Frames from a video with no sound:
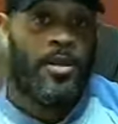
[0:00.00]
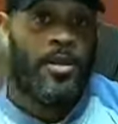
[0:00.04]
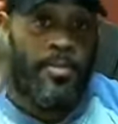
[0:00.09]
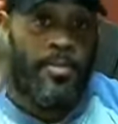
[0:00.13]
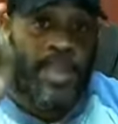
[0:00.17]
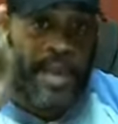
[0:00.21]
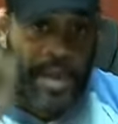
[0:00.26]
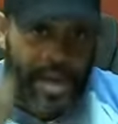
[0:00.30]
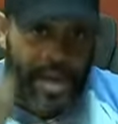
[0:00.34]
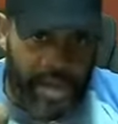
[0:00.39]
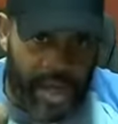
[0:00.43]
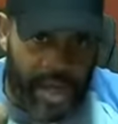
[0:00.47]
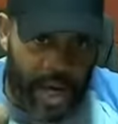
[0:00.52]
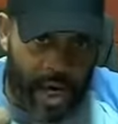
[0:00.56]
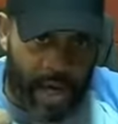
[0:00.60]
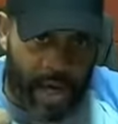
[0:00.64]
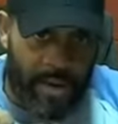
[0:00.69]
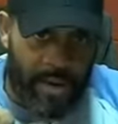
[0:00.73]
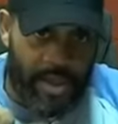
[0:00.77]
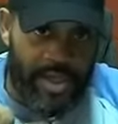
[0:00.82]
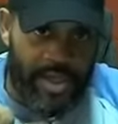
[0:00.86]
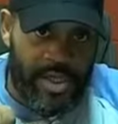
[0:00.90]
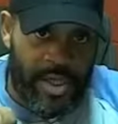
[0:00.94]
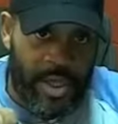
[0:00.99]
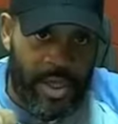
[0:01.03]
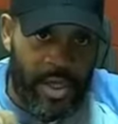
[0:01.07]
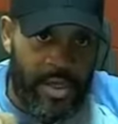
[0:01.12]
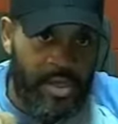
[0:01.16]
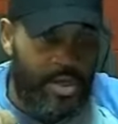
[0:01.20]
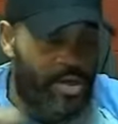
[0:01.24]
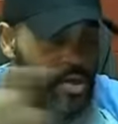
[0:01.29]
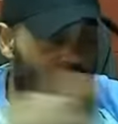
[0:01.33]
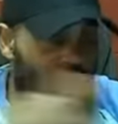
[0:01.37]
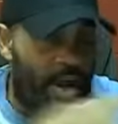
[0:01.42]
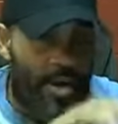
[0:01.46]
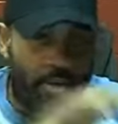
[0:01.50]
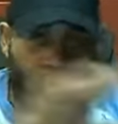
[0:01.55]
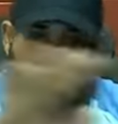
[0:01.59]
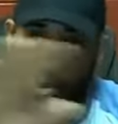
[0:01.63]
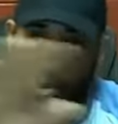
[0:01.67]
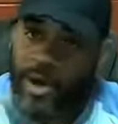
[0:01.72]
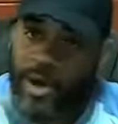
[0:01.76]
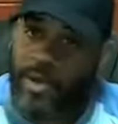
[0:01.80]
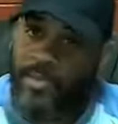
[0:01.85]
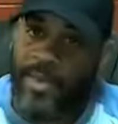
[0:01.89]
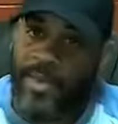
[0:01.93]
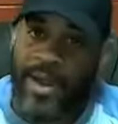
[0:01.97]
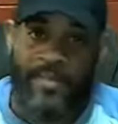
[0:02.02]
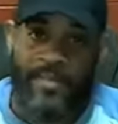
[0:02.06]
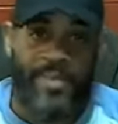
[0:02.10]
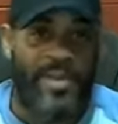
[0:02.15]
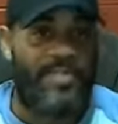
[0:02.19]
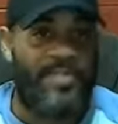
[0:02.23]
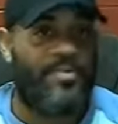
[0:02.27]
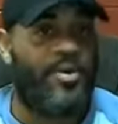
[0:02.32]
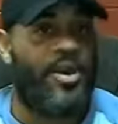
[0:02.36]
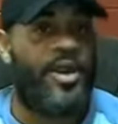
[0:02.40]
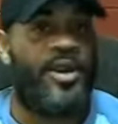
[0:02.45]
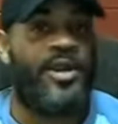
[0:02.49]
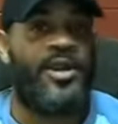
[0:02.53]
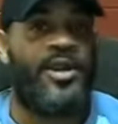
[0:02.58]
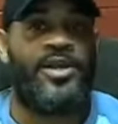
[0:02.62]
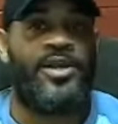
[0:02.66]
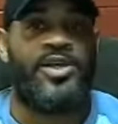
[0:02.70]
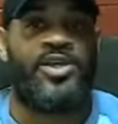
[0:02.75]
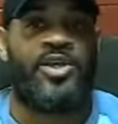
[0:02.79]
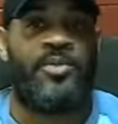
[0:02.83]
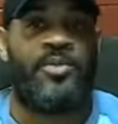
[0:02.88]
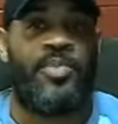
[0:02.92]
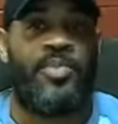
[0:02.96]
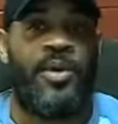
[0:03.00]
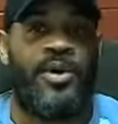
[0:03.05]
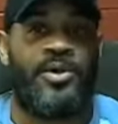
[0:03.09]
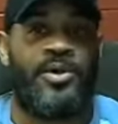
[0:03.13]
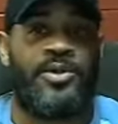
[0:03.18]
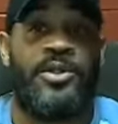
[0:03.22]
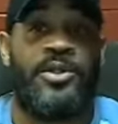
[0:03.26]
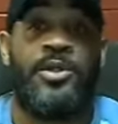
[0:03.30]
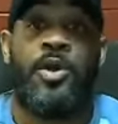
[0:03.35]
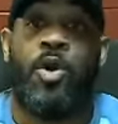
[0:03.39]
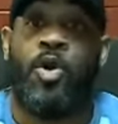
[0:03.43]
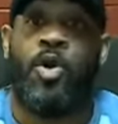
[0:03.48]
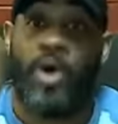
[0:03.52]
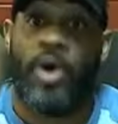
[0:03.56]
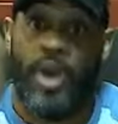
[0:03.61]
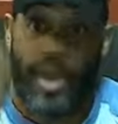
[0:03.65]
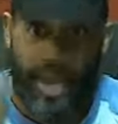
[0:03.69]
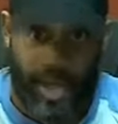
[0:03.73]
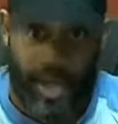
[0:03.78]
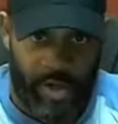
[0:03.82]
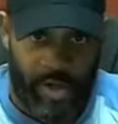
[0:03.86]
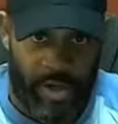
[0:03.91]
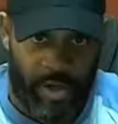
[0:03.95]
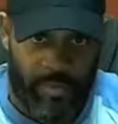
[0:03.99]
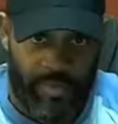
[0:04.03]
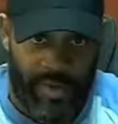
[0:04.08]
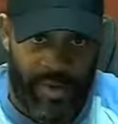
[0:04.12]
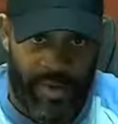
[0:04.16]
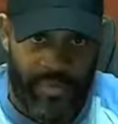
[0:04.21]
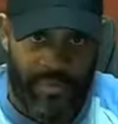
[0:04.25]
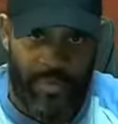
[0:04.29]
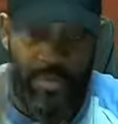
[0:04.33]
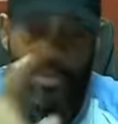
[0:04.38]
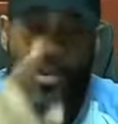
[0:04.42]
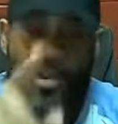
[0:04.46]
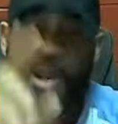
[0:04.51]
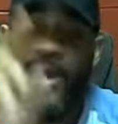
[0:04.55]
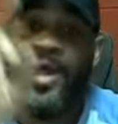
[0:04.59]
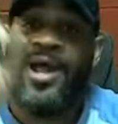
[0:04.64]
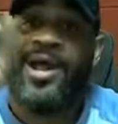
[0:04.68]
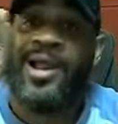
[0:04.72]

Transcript: Be encouraged. Do not worry about people that are against your person or ignorant people.